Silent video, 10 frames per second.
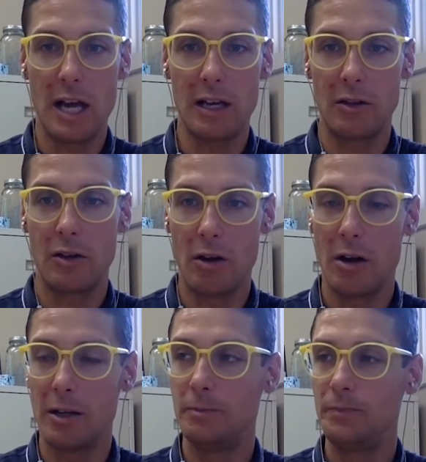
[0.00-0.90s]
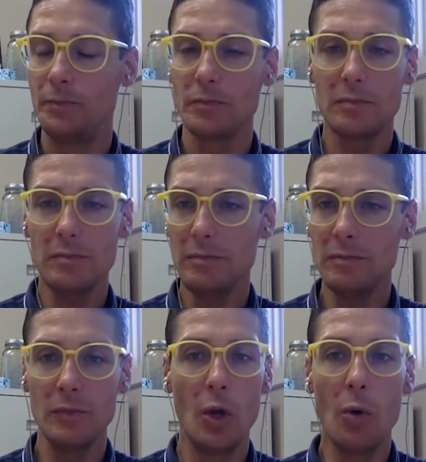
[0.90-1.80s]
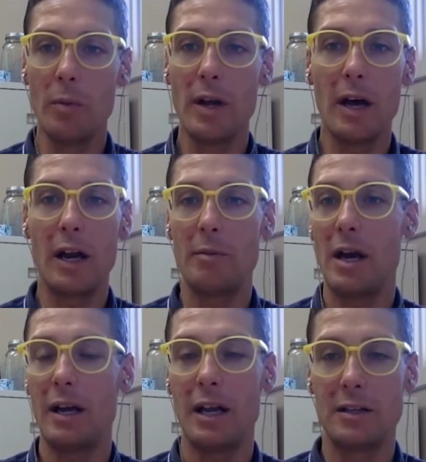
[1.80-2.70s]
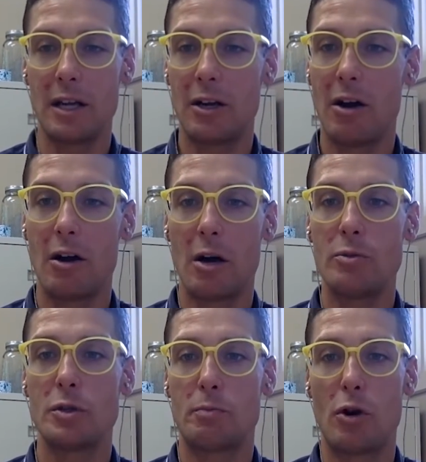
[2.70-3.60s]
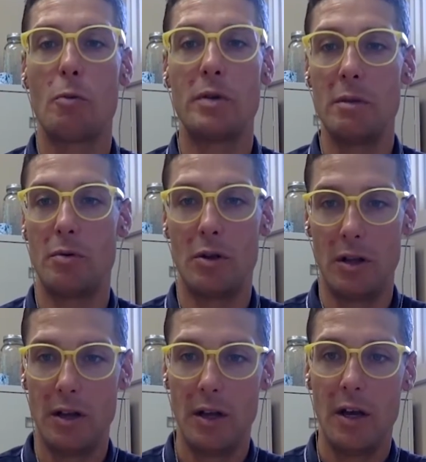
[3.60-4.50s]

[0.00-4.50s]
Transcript: you're just attacking the car. No, I'm not. I'm not anti-car. I'm just pro people.